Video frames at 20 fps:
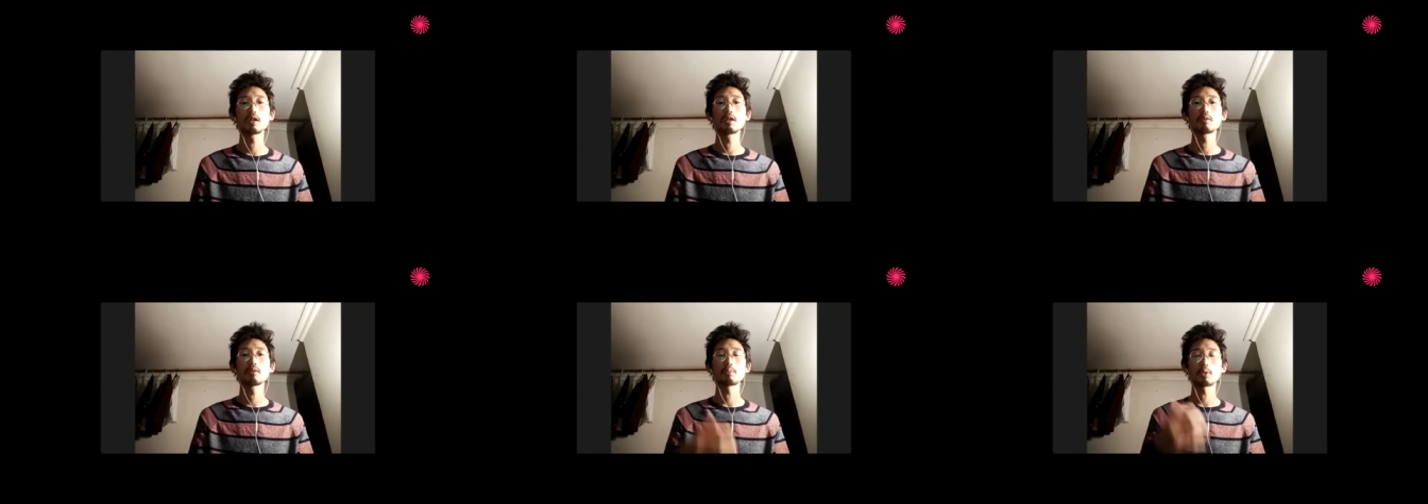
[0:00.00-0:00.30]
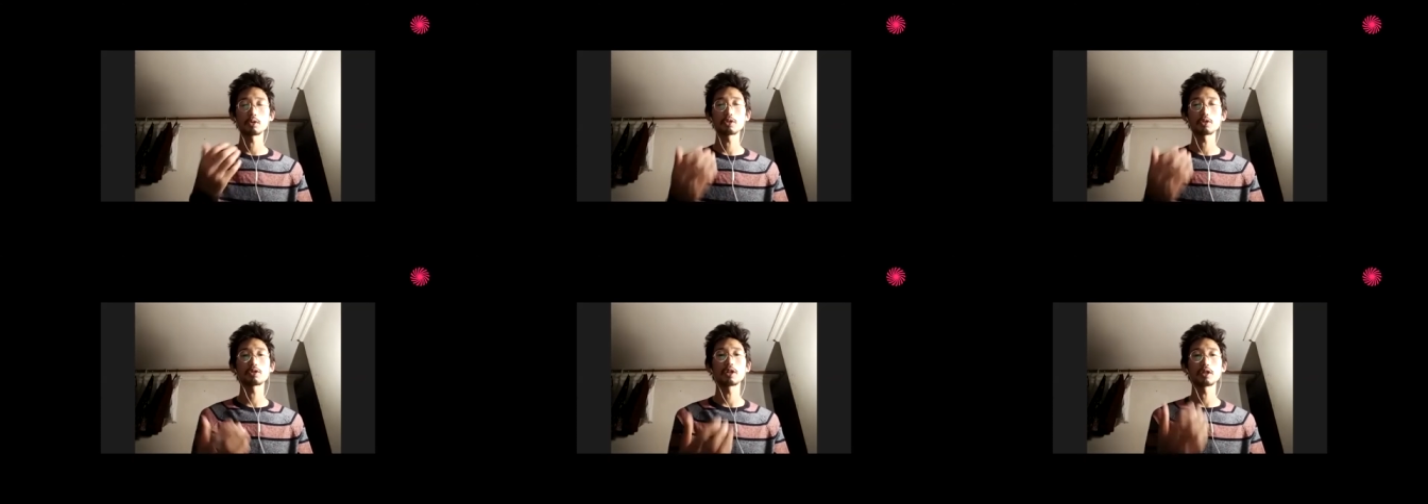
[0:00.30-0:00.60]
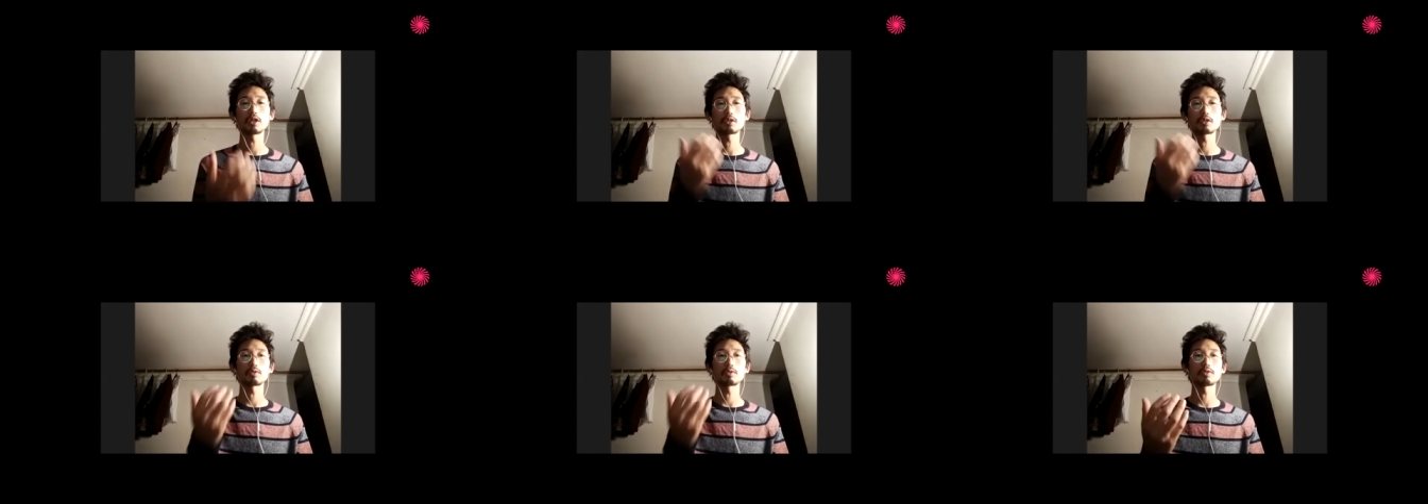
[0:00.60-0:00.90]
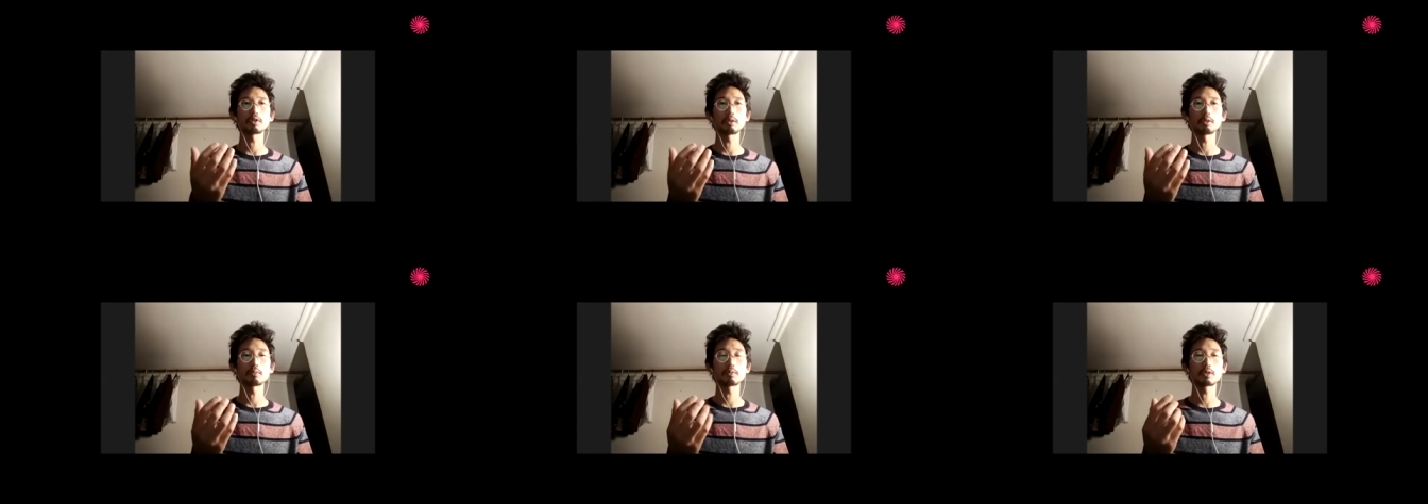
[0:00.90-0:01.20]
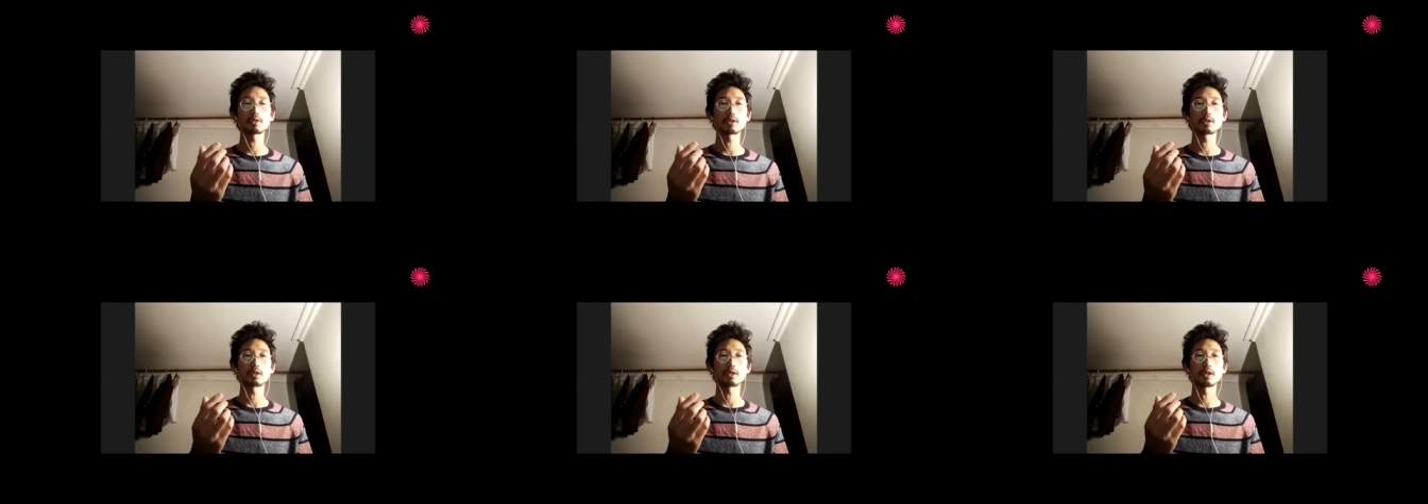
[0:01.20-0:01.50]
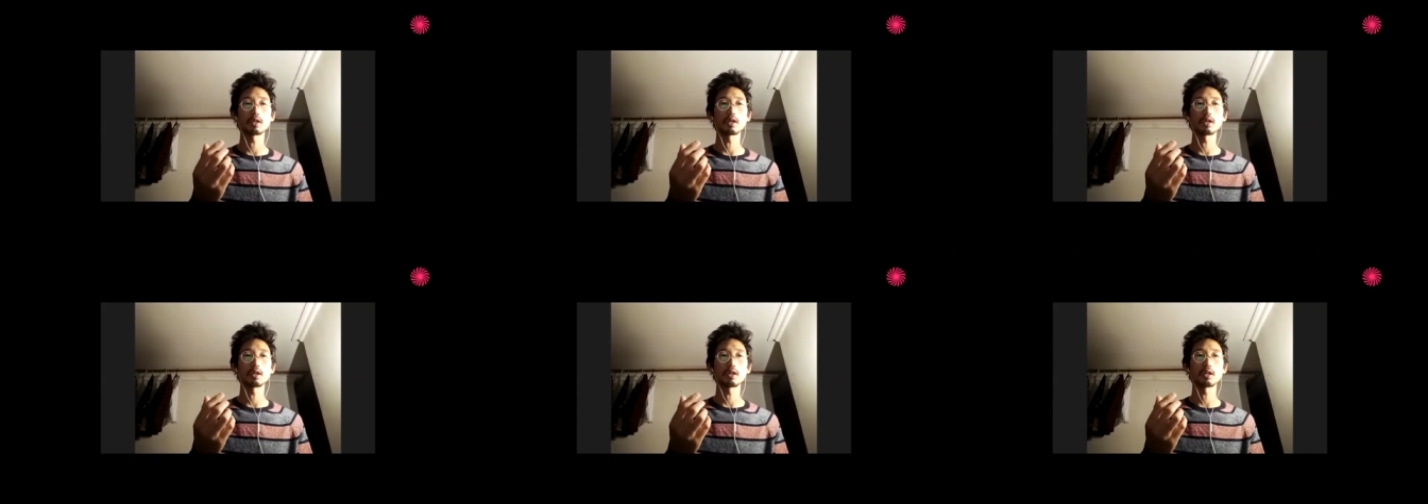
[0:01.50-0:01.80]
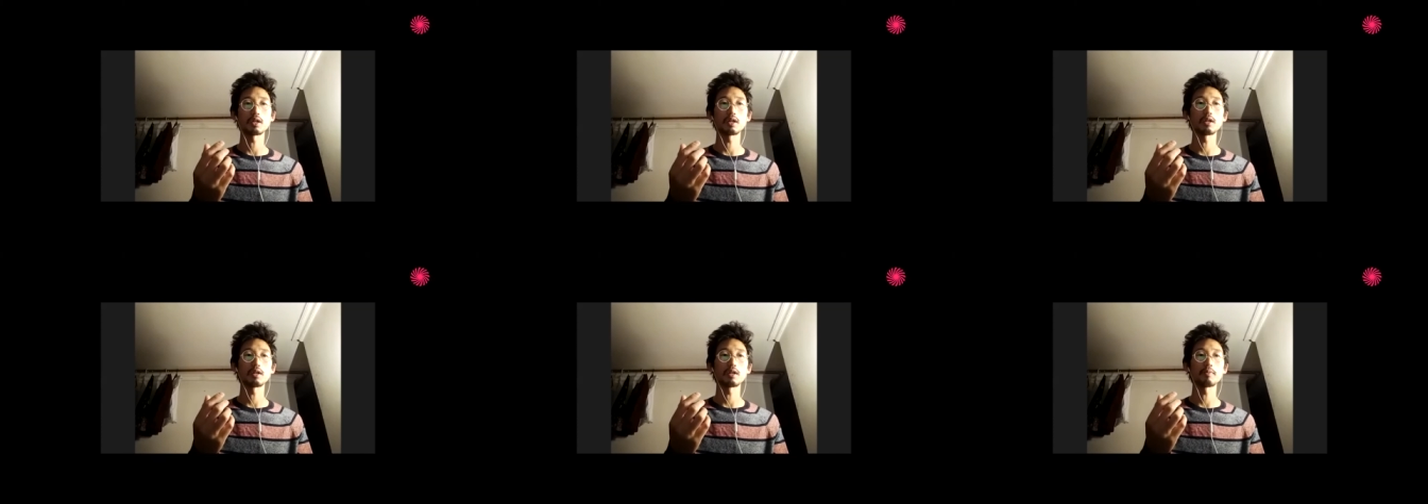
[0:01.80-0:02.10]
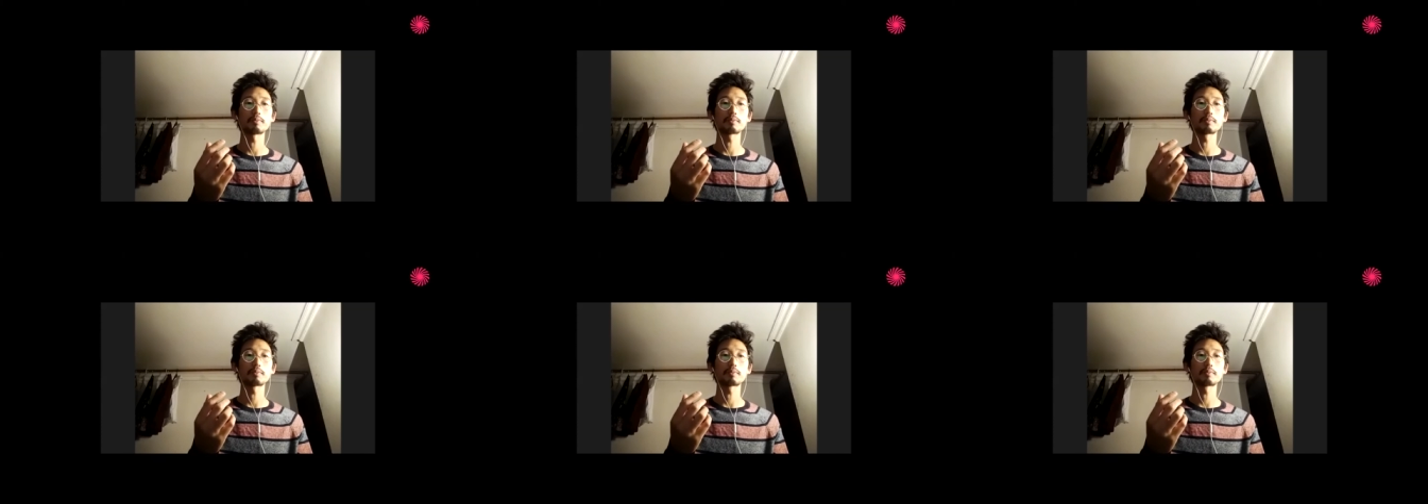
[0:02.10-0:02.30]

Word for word: portraits or films uh,